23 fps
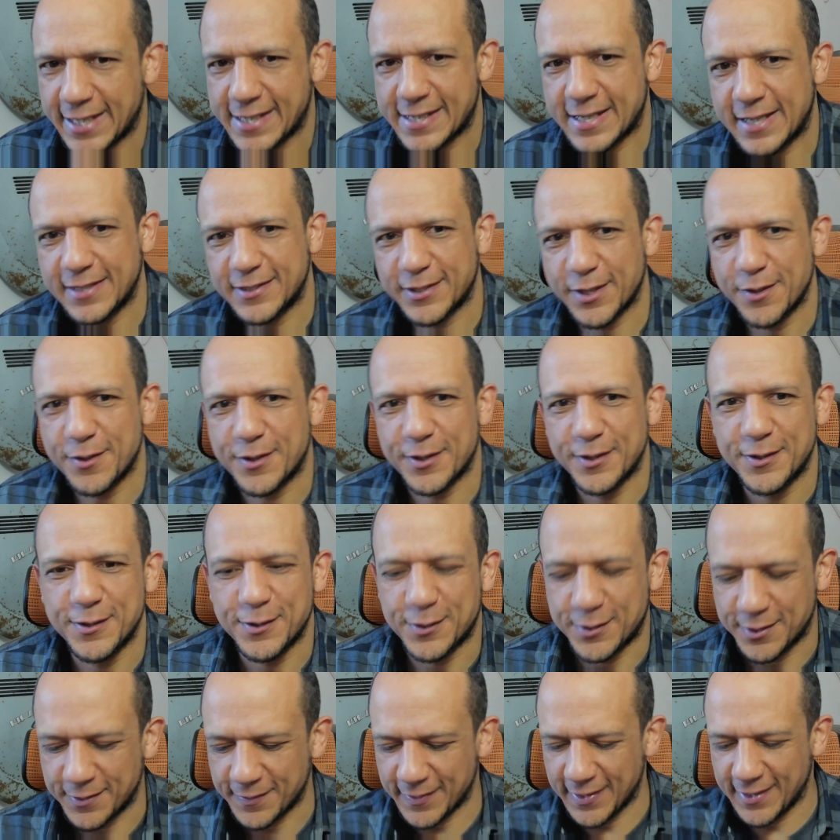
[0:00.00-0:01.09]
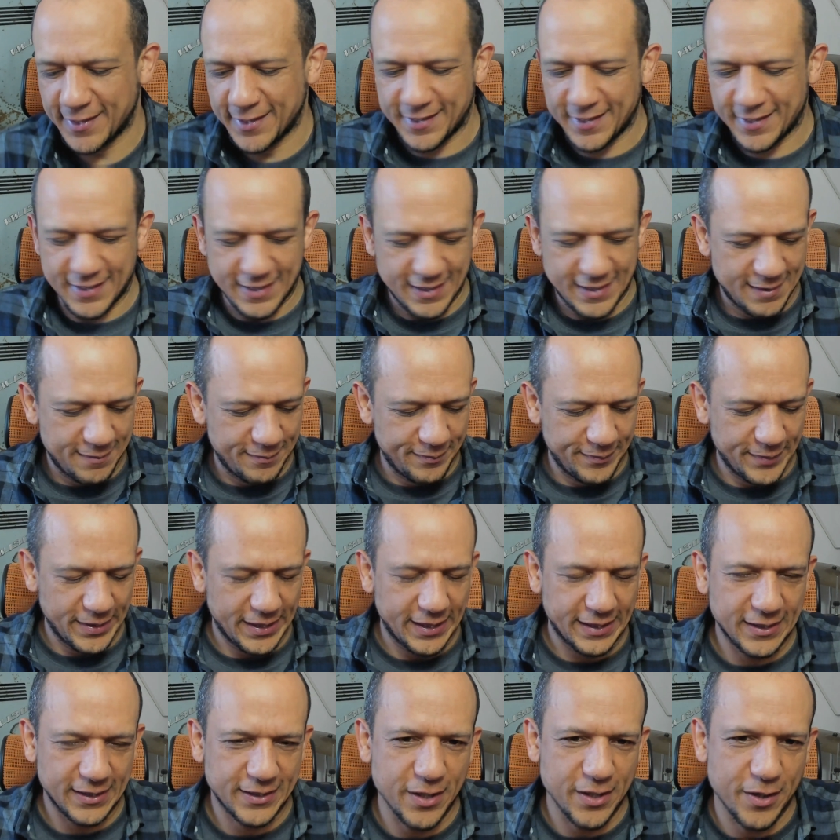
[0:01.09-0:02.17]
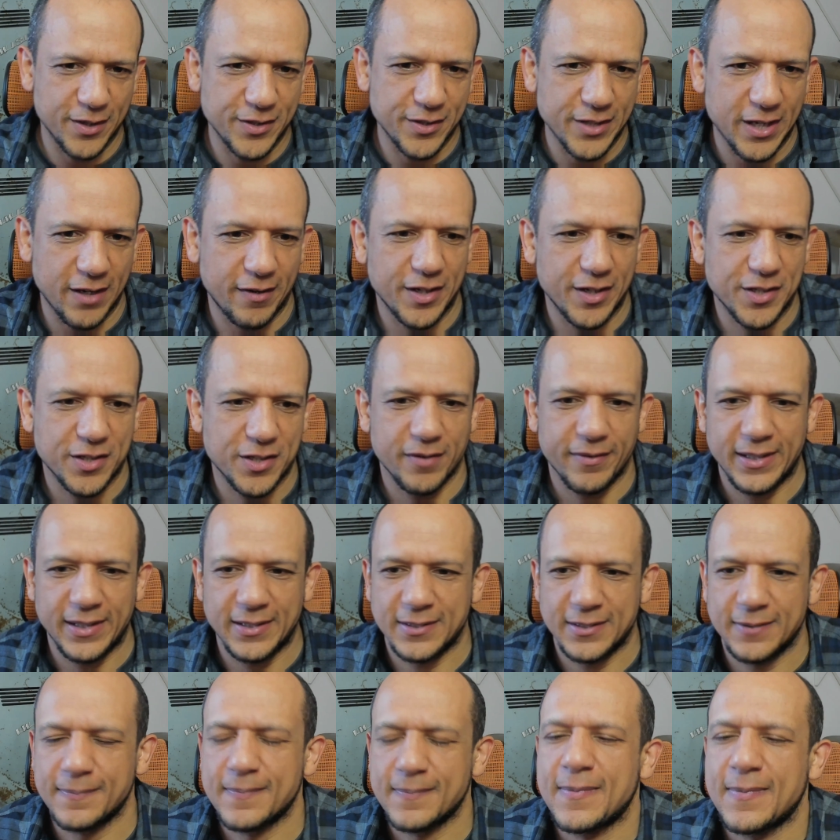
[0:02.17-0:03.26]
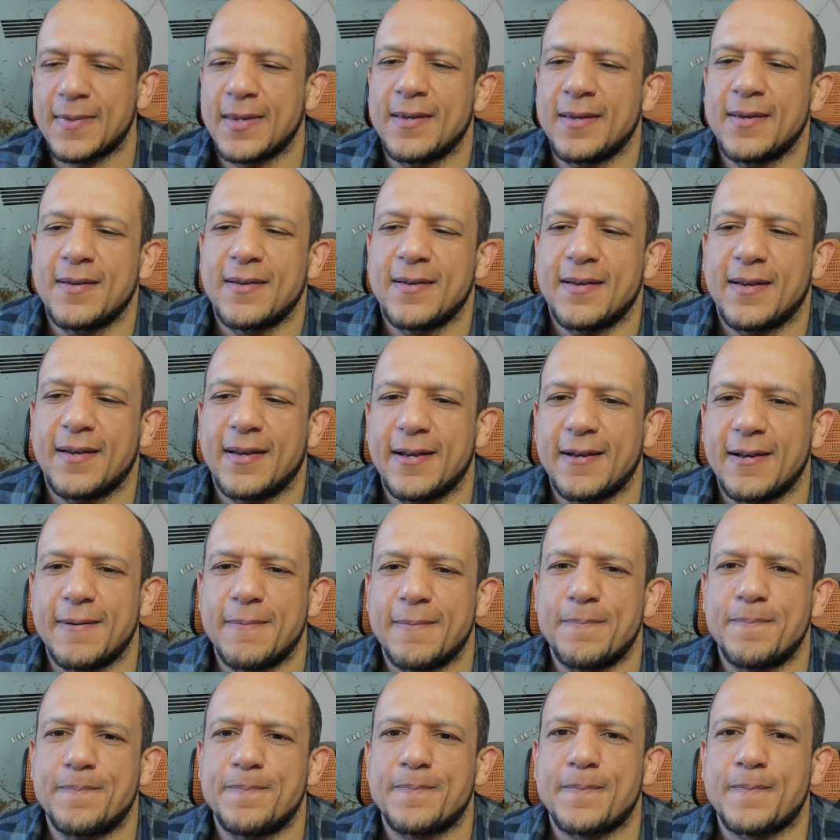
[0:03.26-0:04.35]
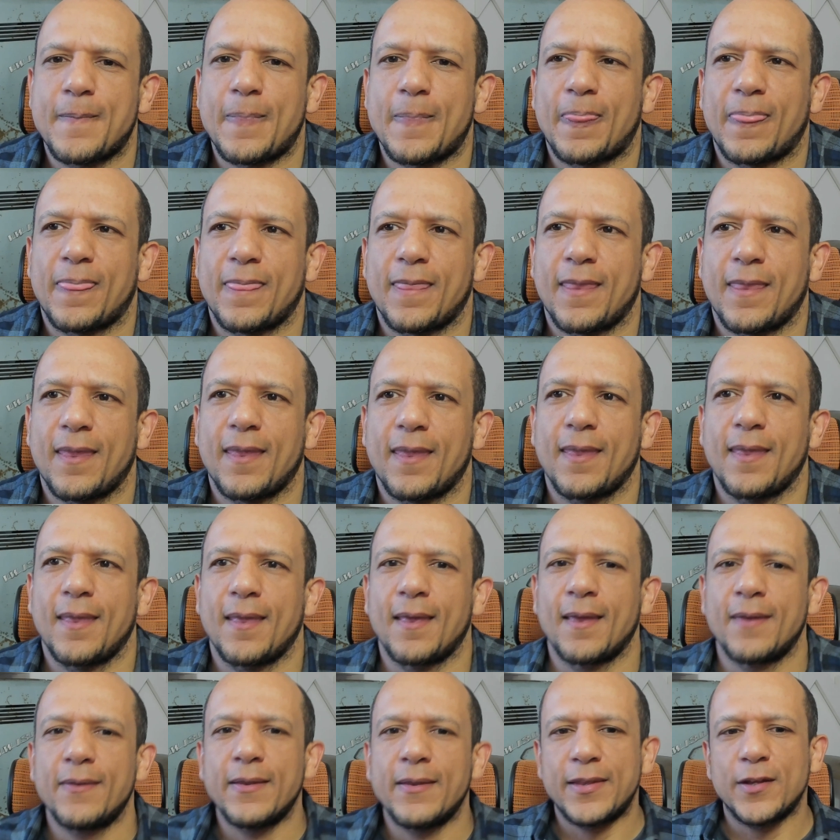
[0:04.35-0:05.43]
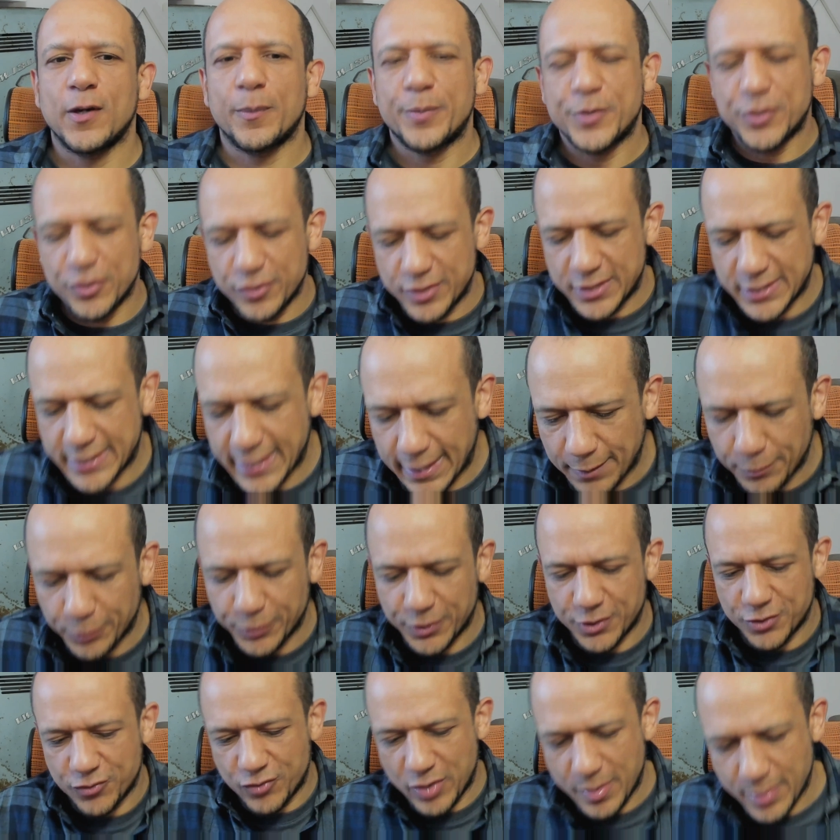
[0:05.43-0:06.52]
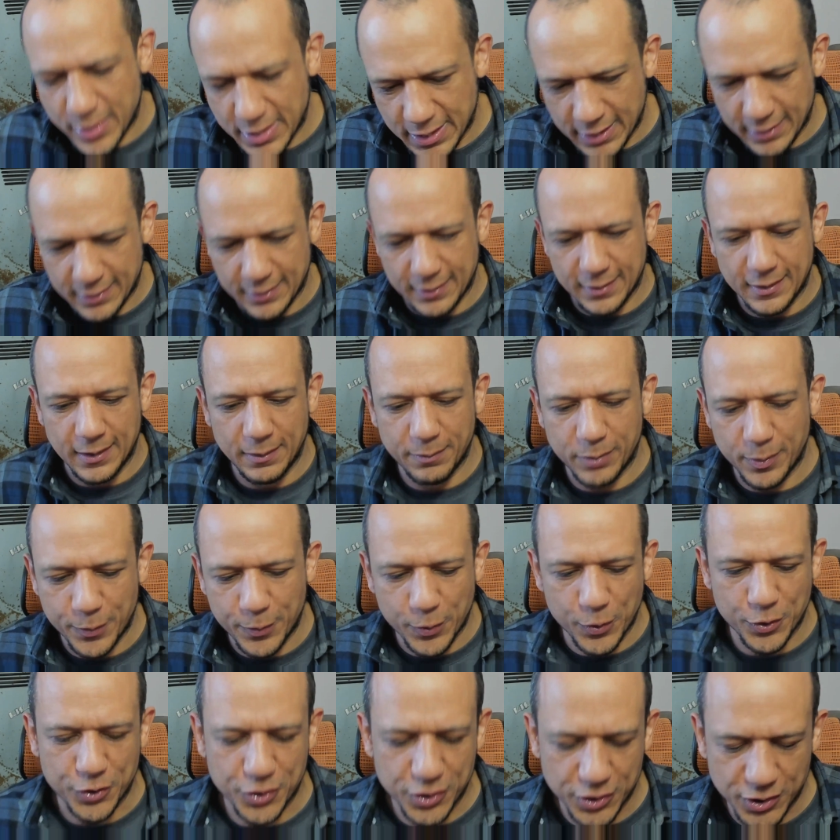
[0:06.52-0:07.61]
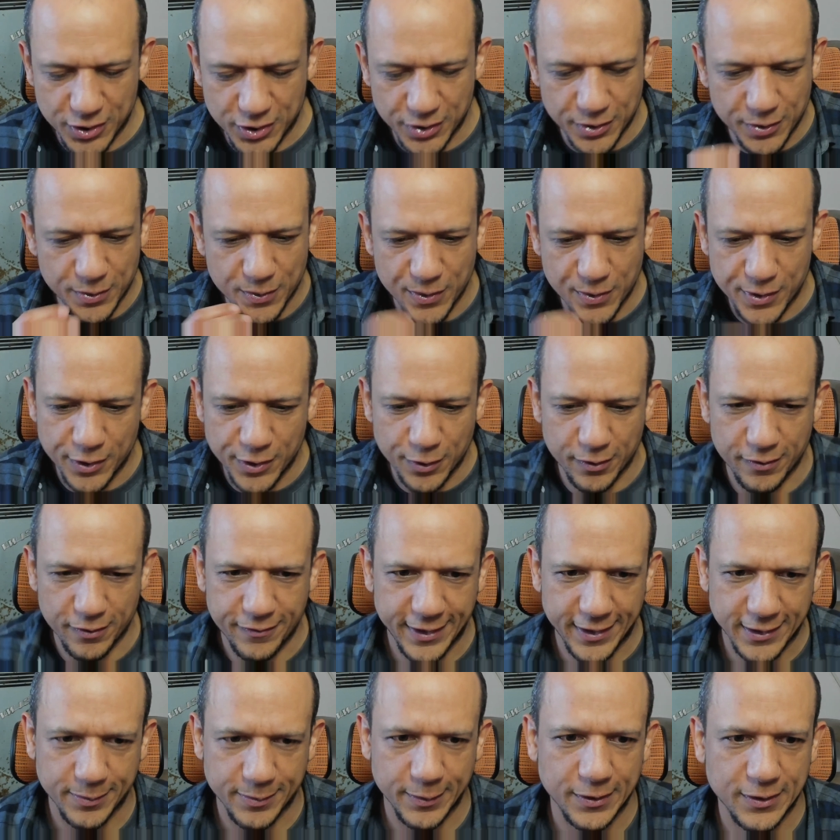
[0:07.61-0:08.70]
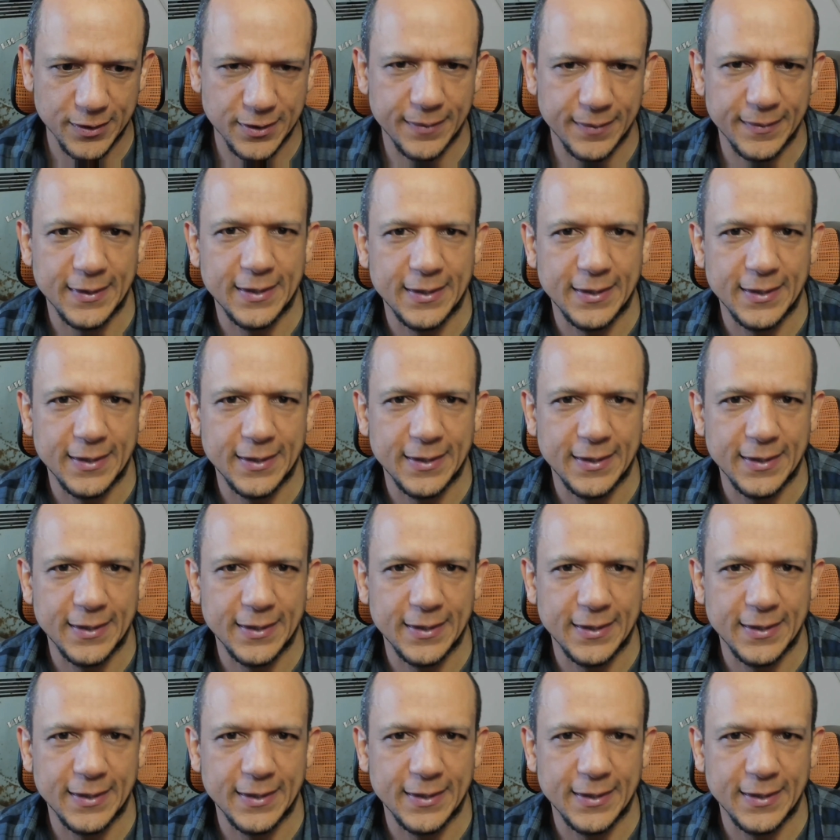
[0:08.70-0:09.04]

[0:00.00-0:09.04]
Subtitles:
at the token generation event, and then the Opportunity DAO will distribute it in proportion to your investment from there. So